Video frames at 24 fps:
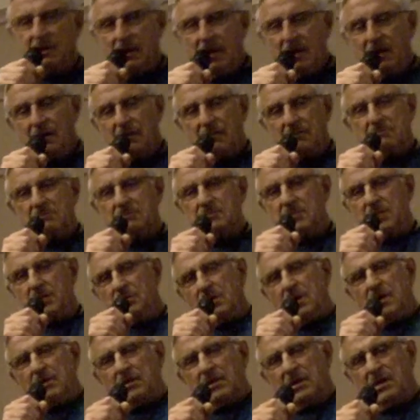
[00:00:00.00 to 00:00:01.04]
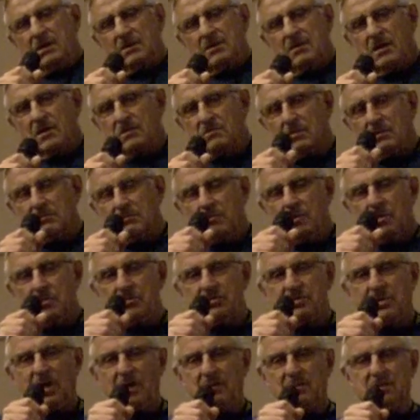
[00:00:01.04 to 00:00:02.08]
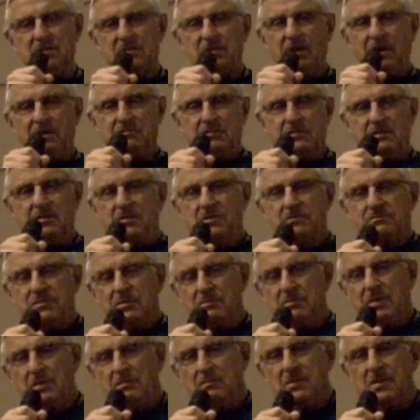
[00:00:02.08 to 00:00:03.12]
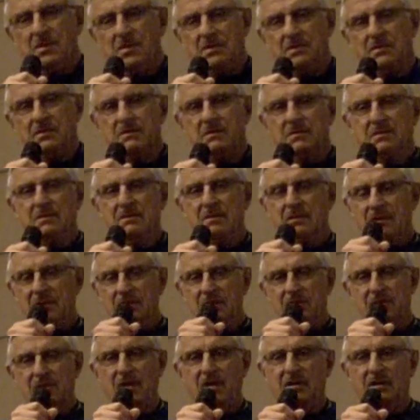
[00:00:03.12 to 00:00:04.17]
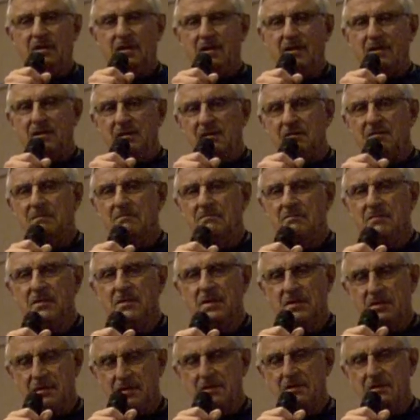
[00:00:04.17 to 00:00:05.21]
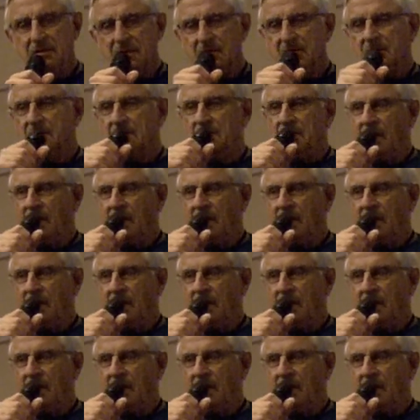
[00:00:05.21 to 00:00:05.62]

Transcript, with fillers: Um, you know how to get in touch with Bruce Thomas? I haven't heard from him. Yes, I have his, e- I have his email address.